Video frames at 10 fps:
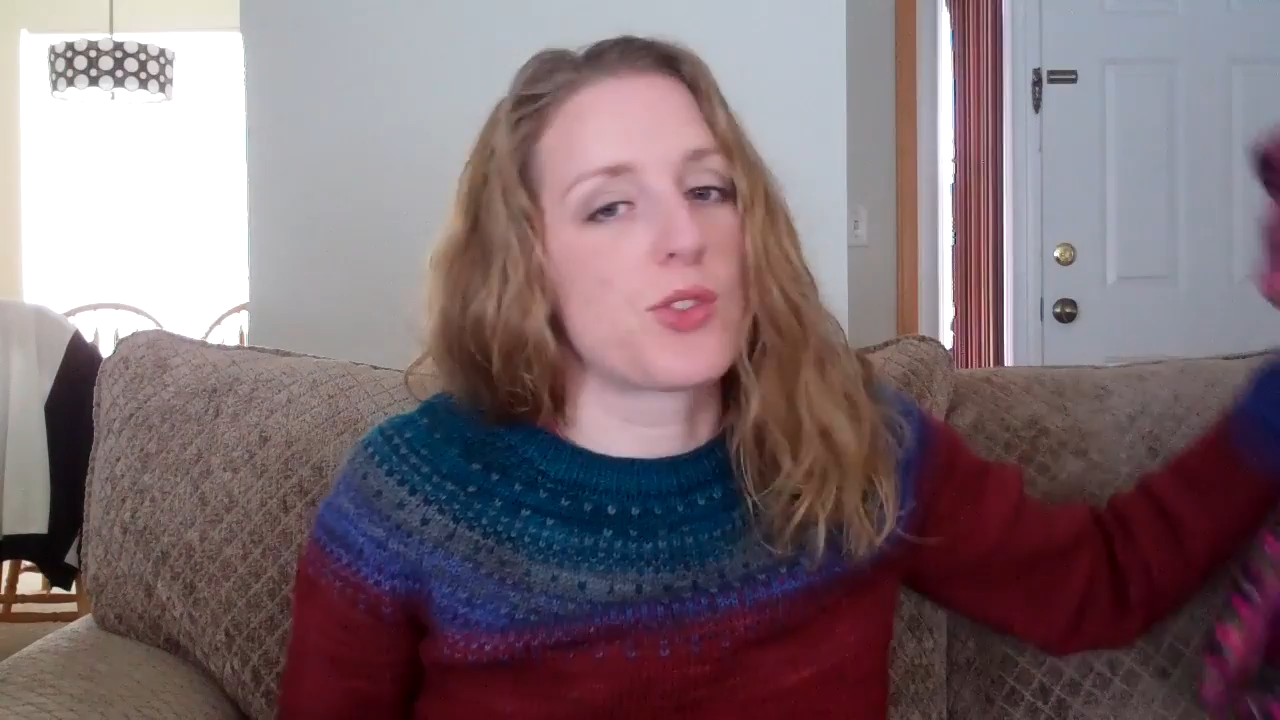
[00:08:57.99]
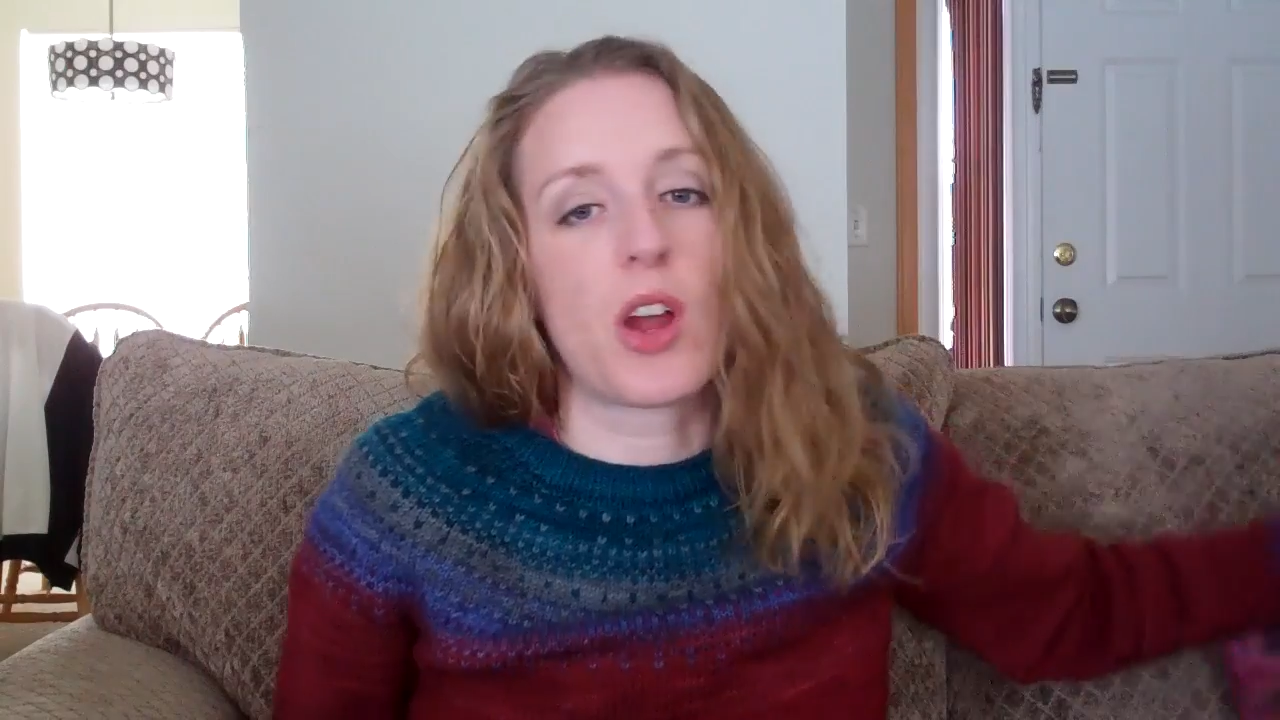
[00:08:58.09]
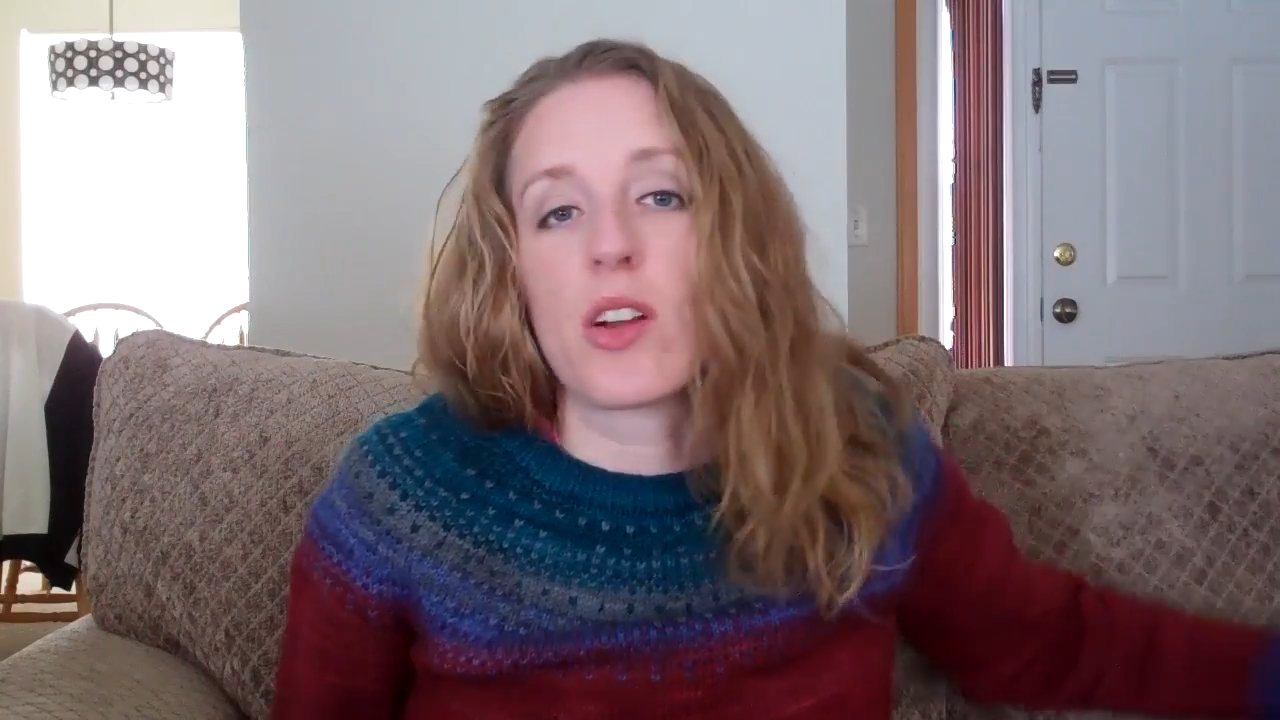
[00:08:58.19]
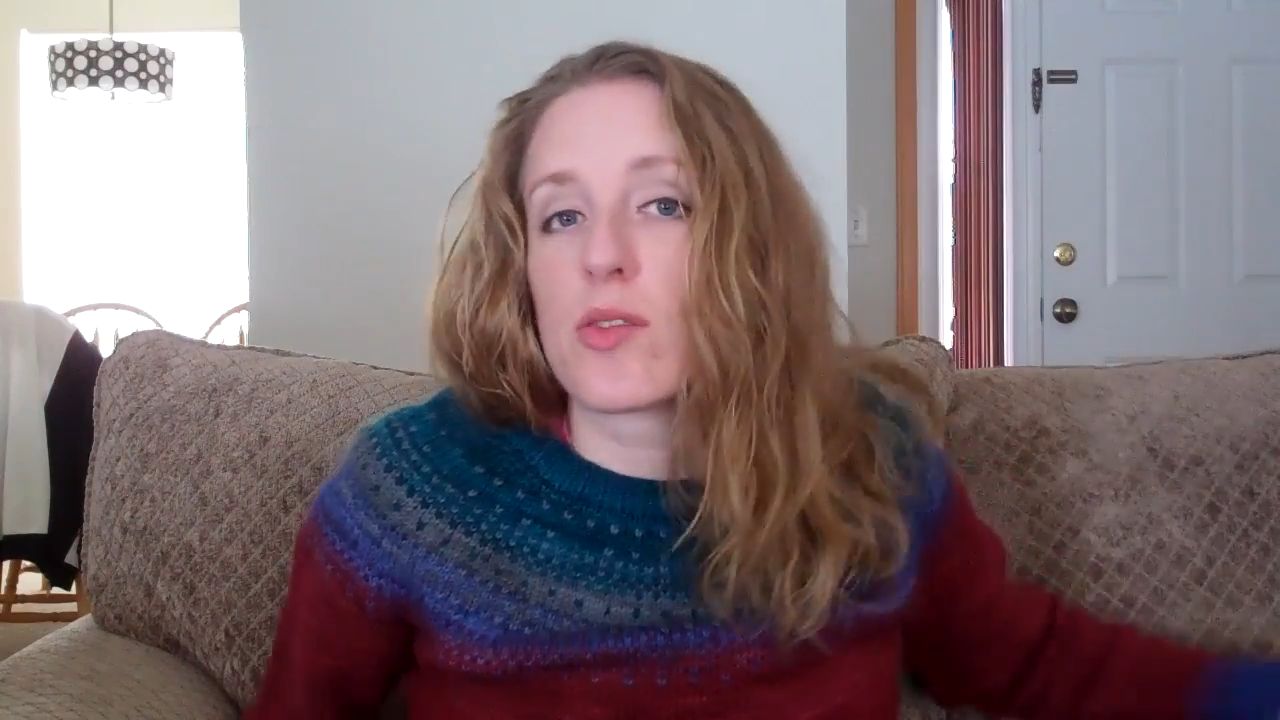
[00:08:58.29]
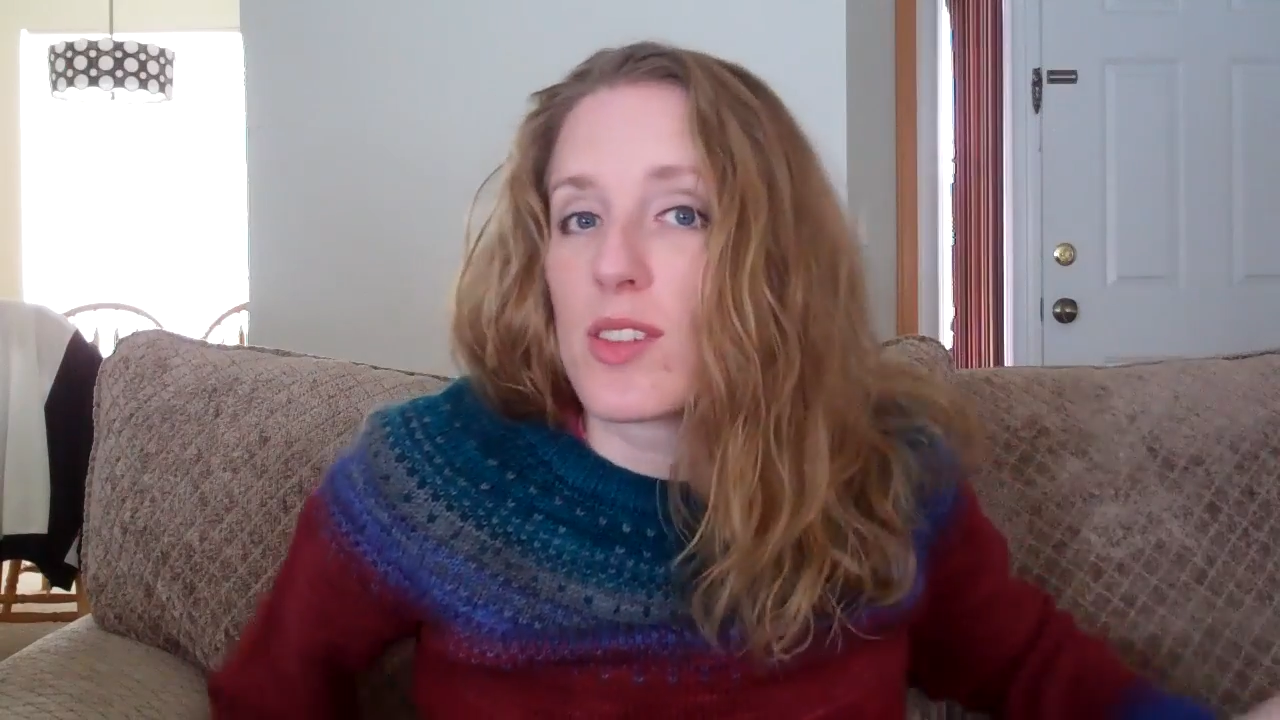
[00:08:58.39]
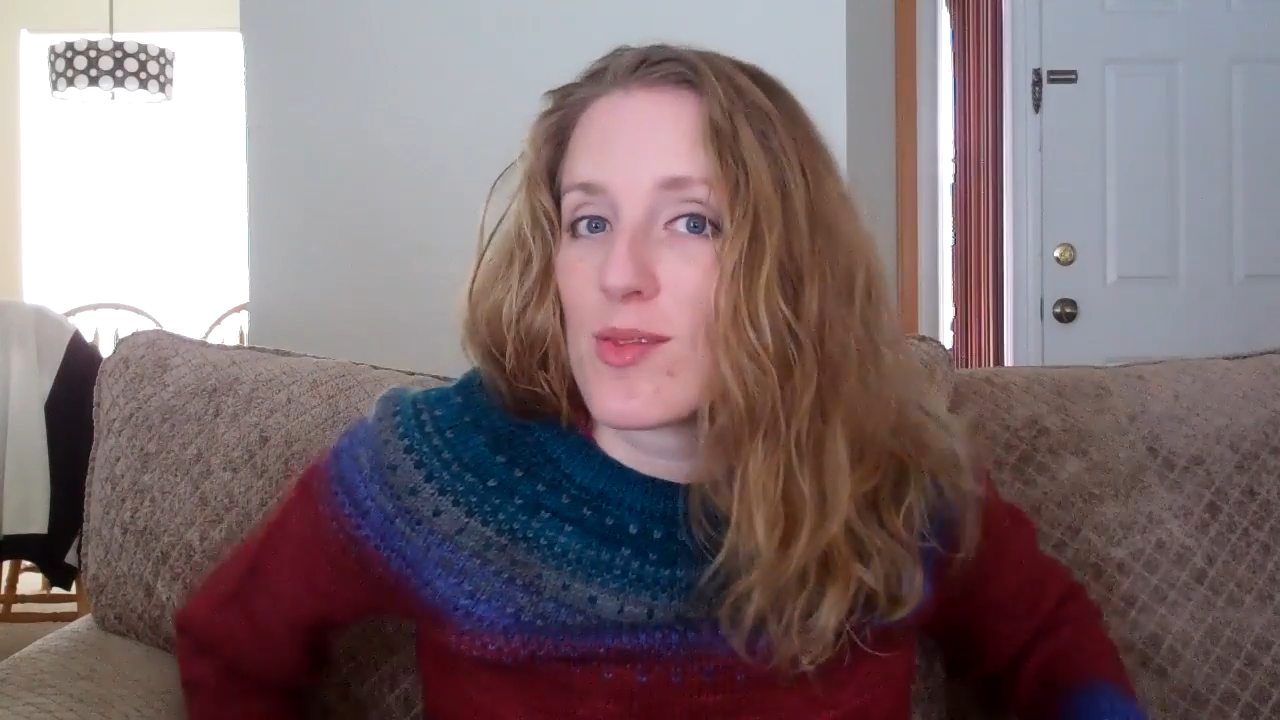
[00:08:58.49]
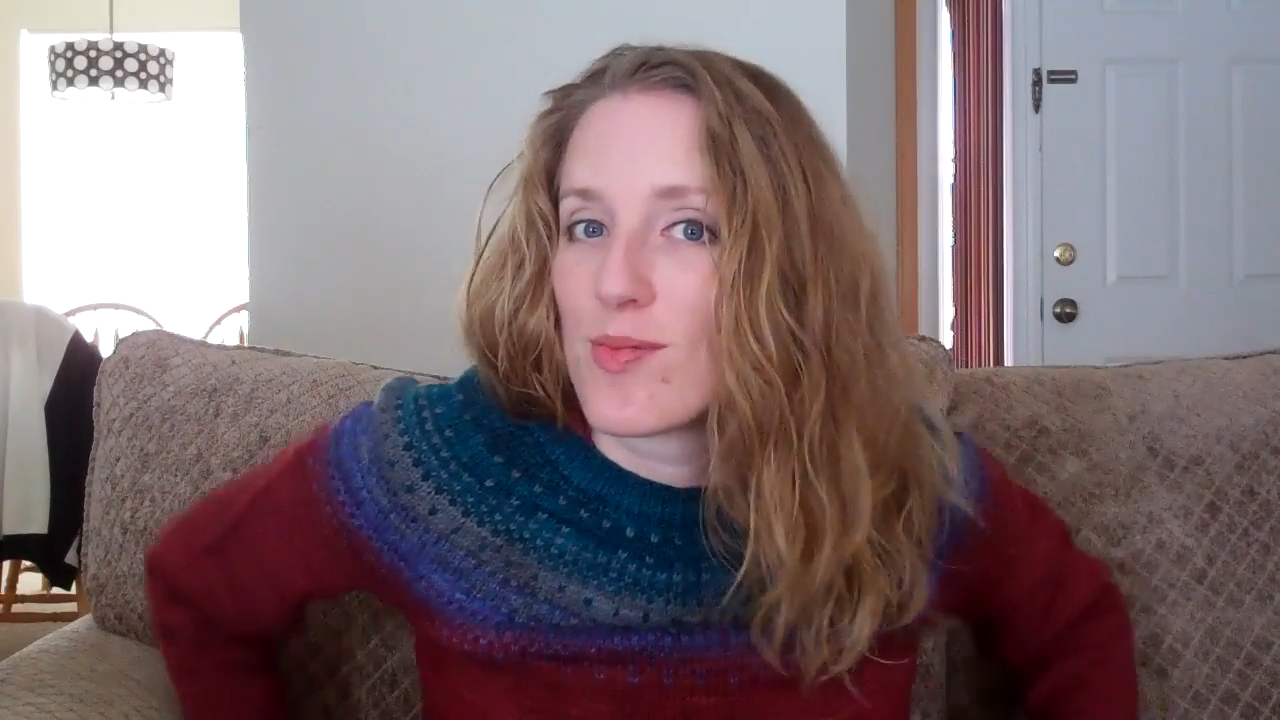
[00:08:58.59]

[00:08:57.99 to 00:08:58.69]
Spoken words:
scarf.